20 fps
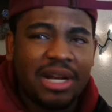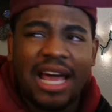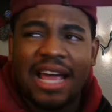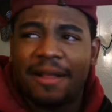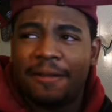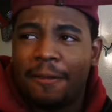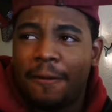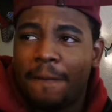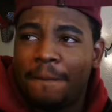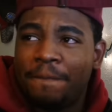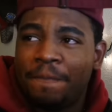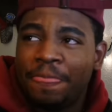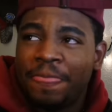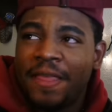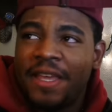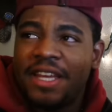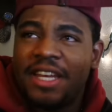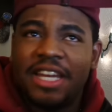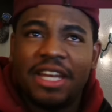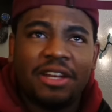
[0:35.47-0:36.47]
with, like, you know,
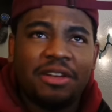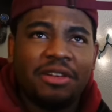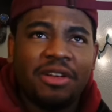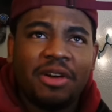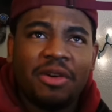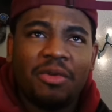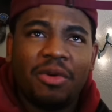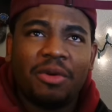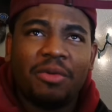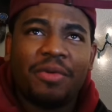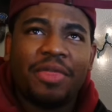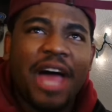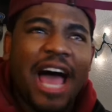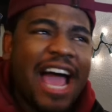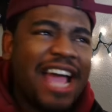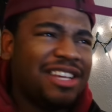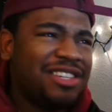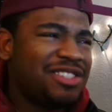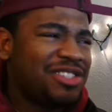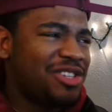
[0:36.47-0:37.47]
he did one with
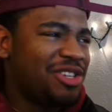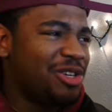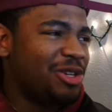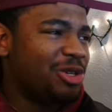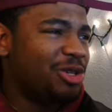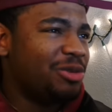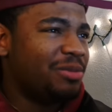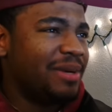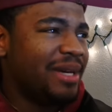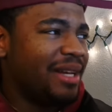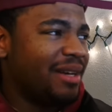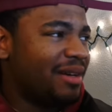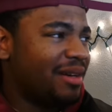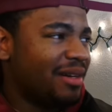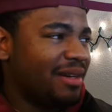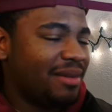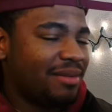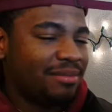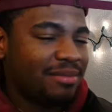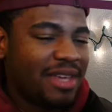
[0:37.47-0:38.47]
Ice Cube and
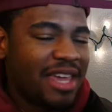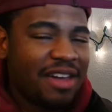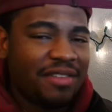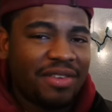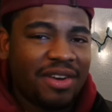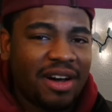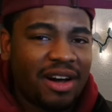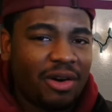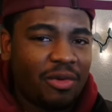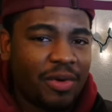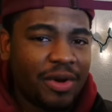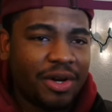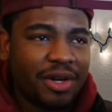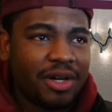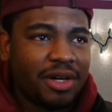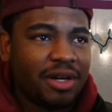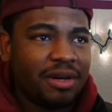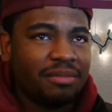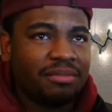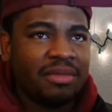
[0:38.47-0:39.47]
Kevin Hart when
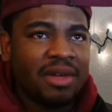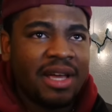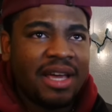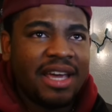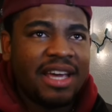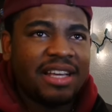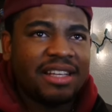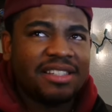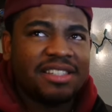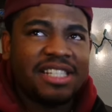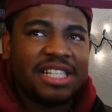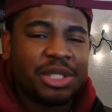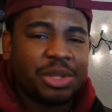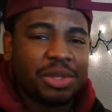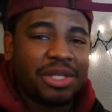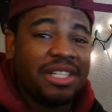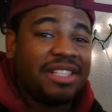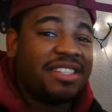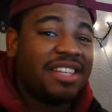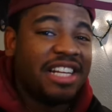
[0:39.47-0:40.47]

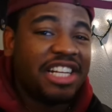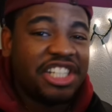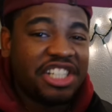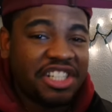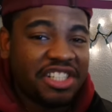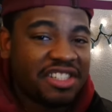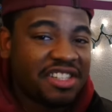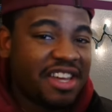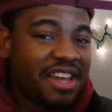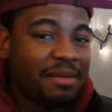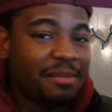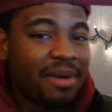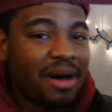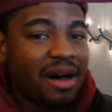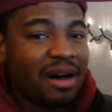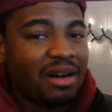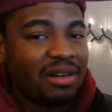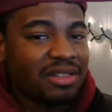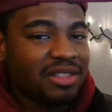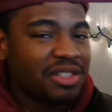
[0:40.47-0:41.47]
Central Intelligence came
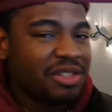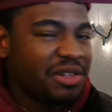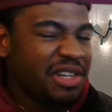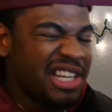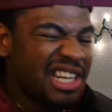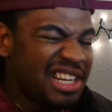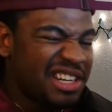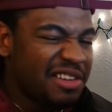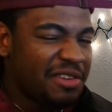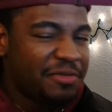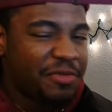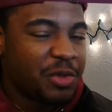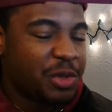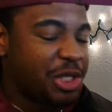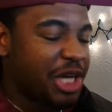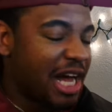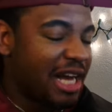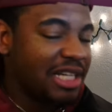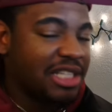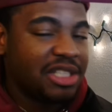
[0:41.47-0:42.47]
out. You know, he did a few
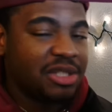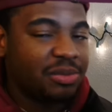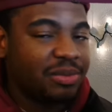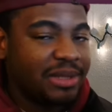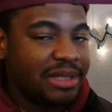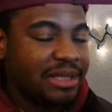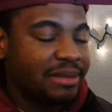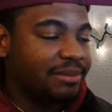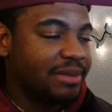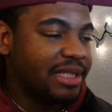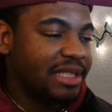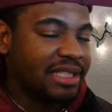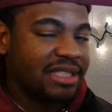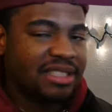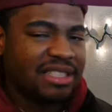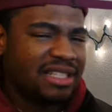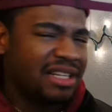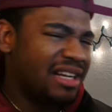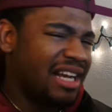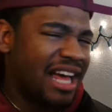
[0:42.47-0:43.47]
challenges with them
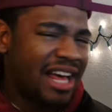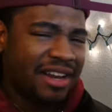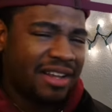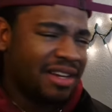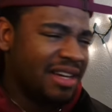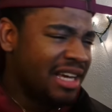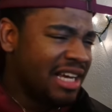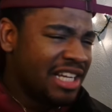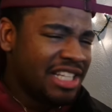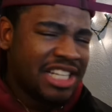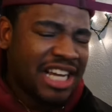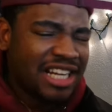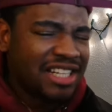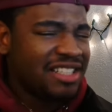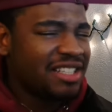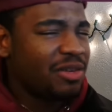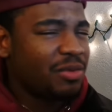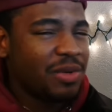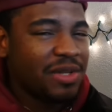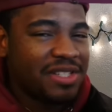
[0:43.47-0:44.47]
niggas and a lot of
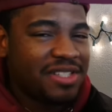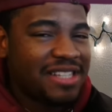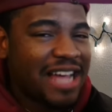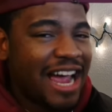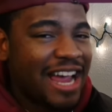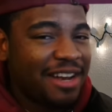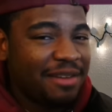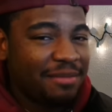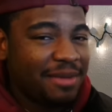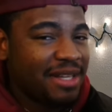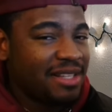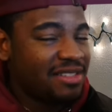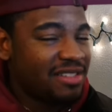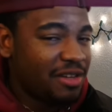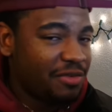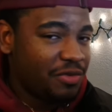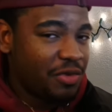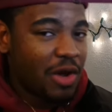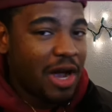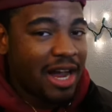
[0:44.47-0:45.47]
challenges with Sidemen,
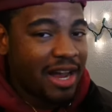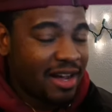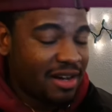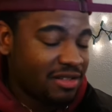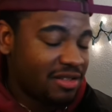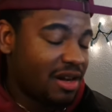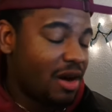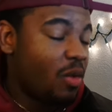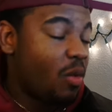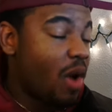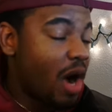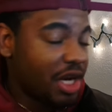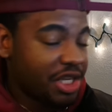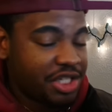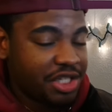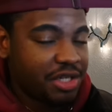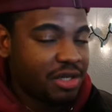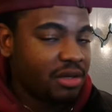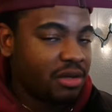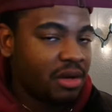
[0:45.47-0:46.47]
if you guys are
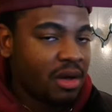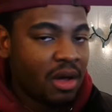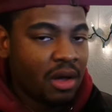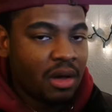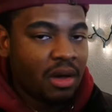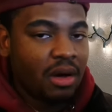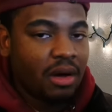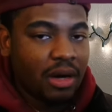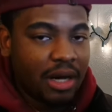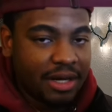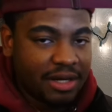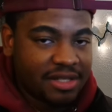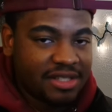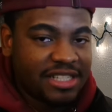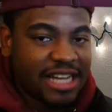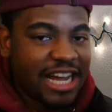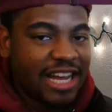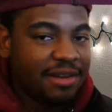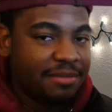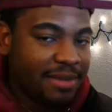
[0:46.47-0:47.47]
watching a lot of
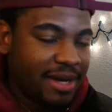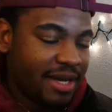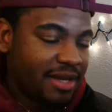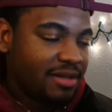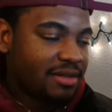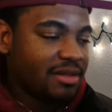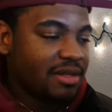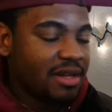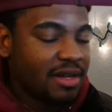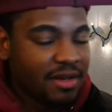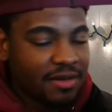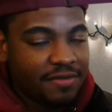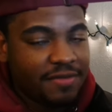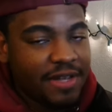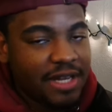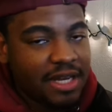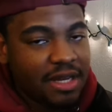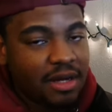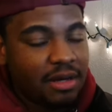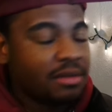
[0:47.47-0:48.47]
Sidemen
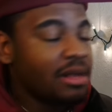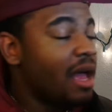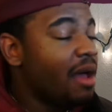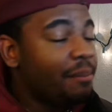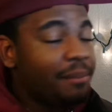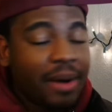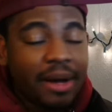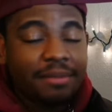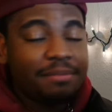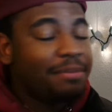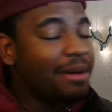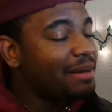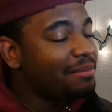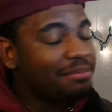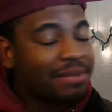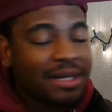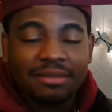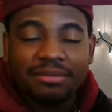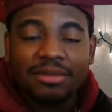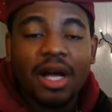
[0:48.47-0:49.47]
videos. But
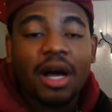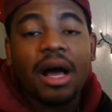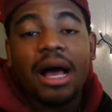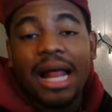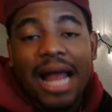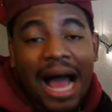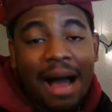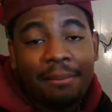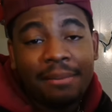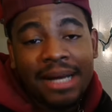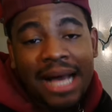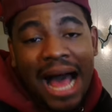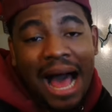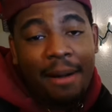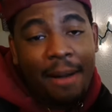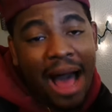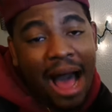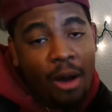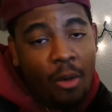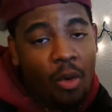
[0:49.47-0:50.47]
yo,
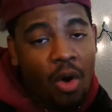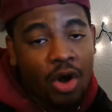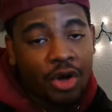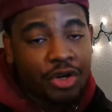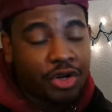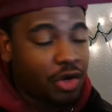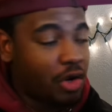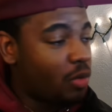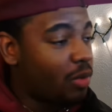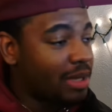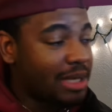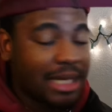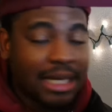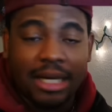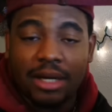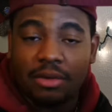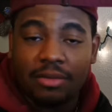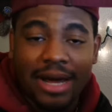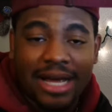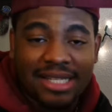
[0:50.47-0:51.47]
I'm wondering what the
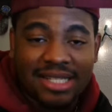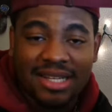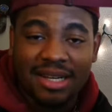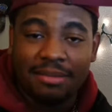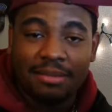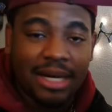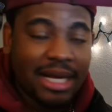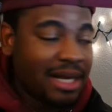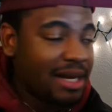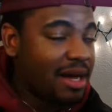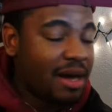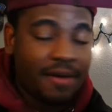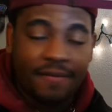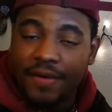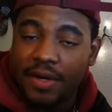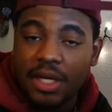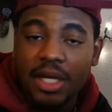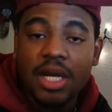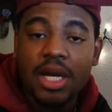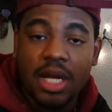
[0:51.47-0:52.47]
hell RYSGaM lay down
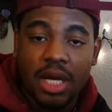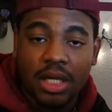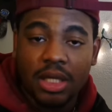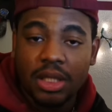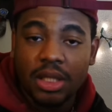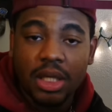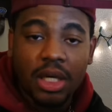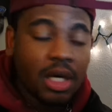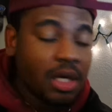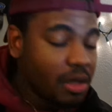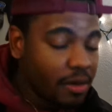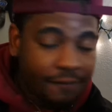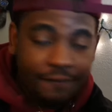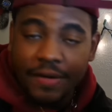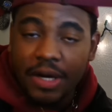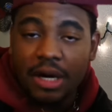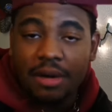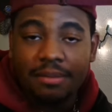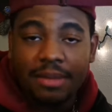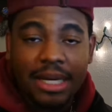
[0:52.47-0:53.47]
for this nigga. You
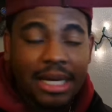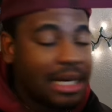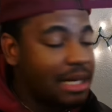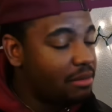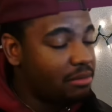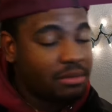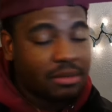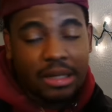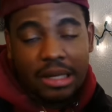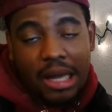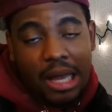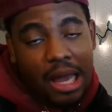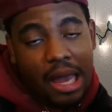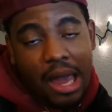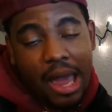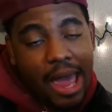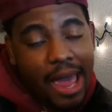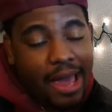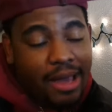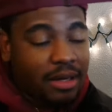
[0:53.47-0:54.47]
feel me?
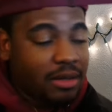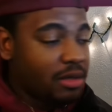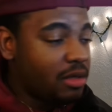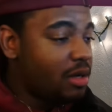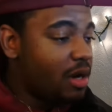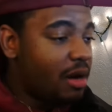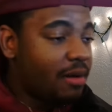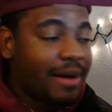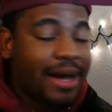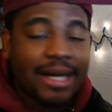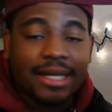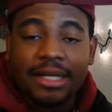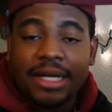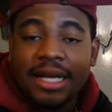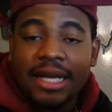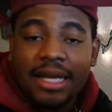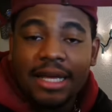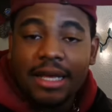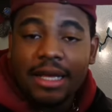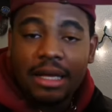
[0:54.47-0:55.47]
You know what?
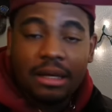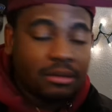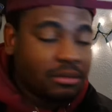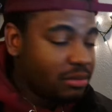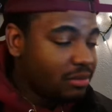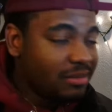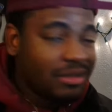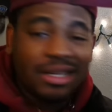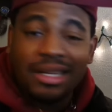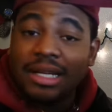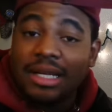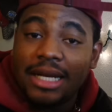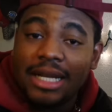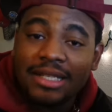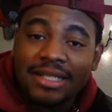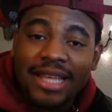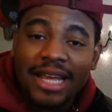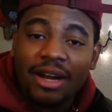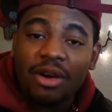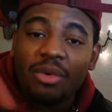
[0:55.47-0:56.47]

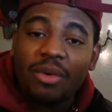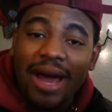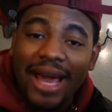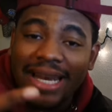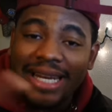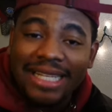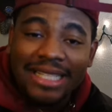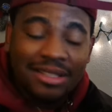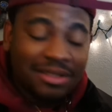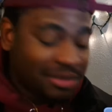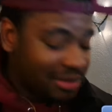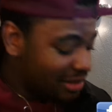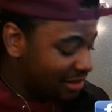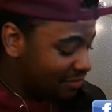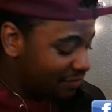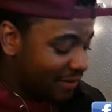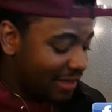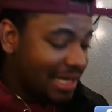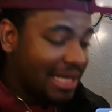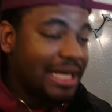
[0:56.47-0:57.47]
Let's get right into
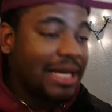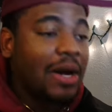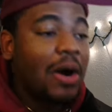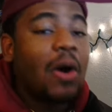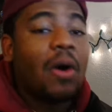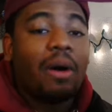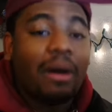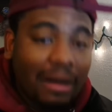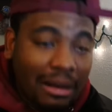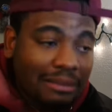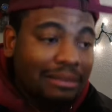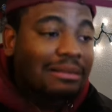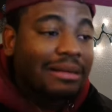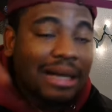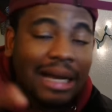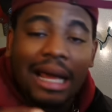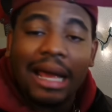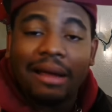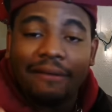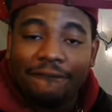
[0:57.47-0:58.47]
this video.
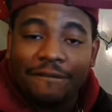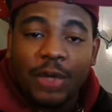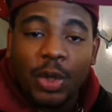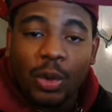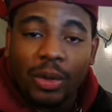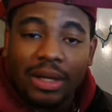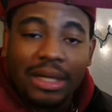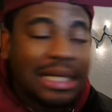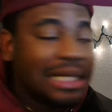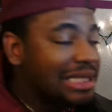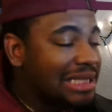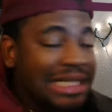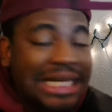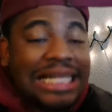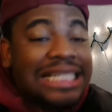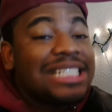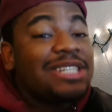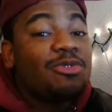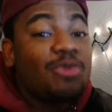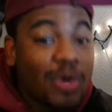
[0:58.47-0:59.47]
Like, for real, let's
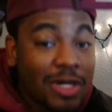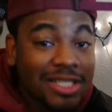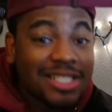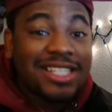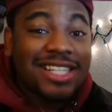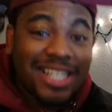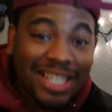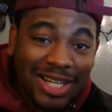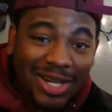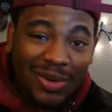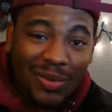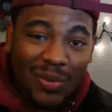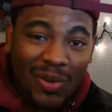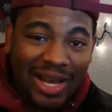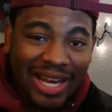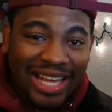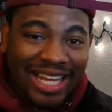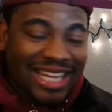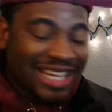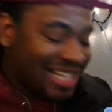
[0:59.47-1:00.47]
see what's good
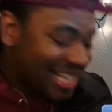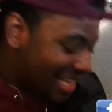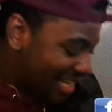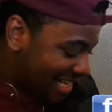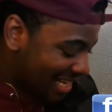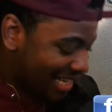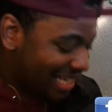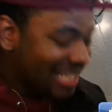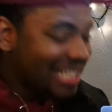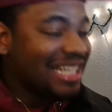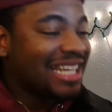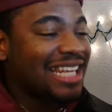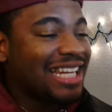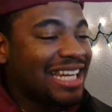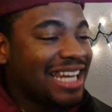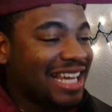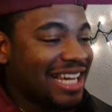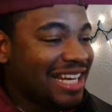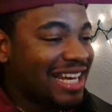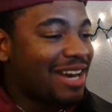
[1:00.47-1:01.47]
with it, you dig?
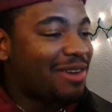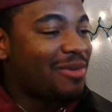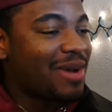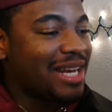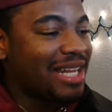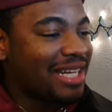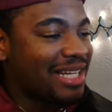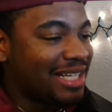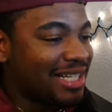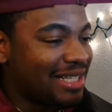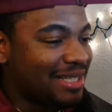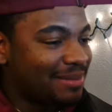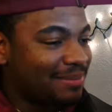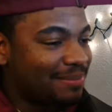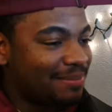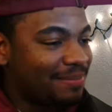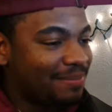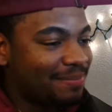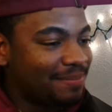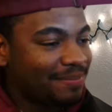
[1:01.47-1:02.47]
Let's run it
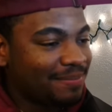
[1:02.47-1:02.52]
up.